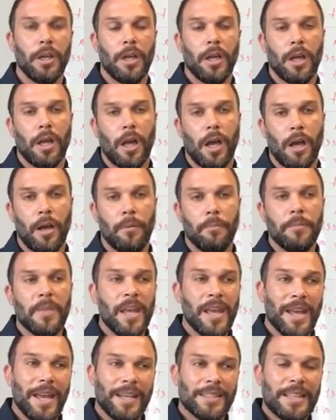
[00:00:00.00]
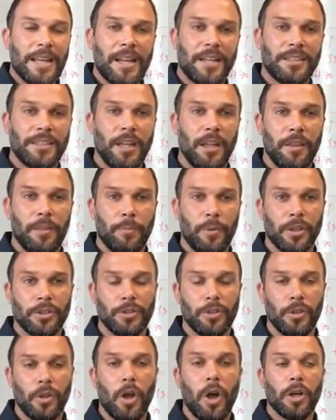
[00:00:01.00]
And it's not necessarily the
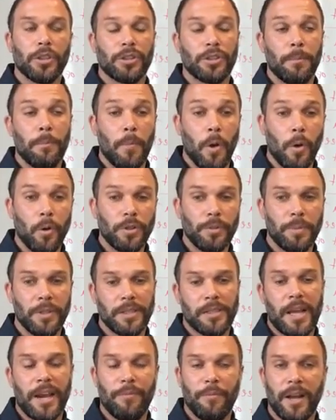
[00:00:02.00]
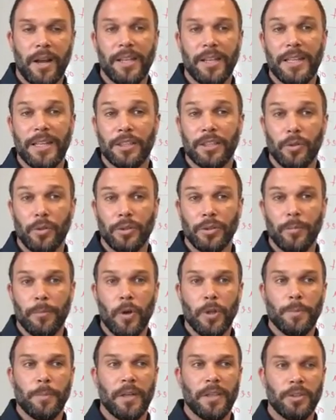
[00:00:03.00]
person who lost the most, because not everybody needs to lose the
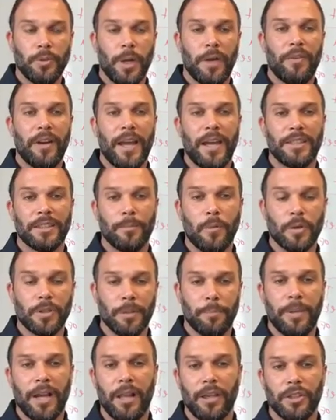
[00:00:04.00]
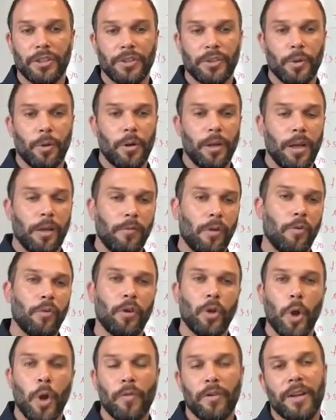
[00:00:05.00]
most, but it's whoever has the most compelling story,
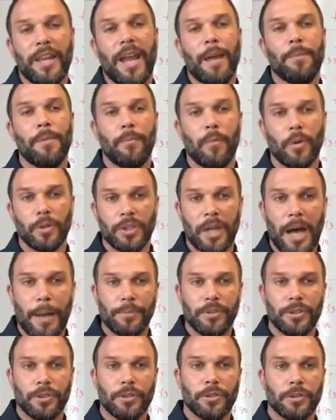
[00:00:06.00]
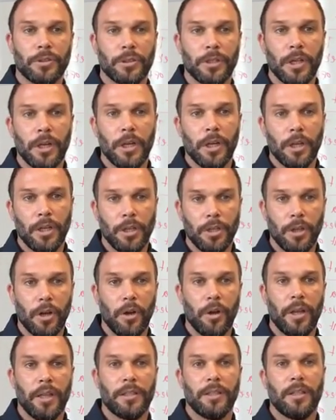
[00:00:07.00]
whoever overcame the most obstacles,
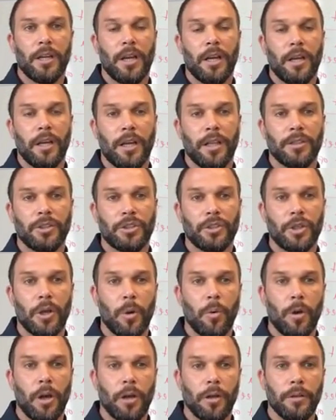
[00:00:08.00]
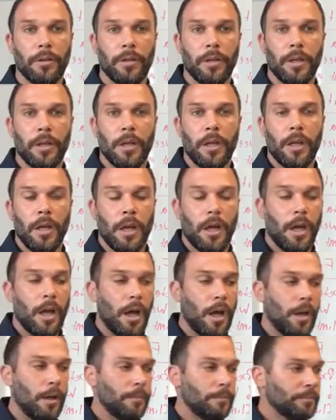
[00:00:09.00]
and so
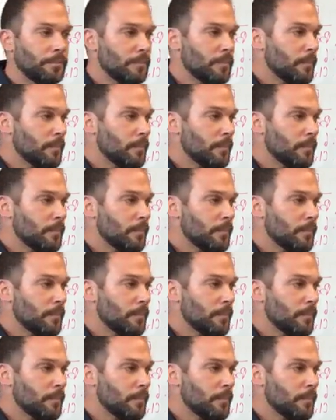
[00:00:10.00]
on.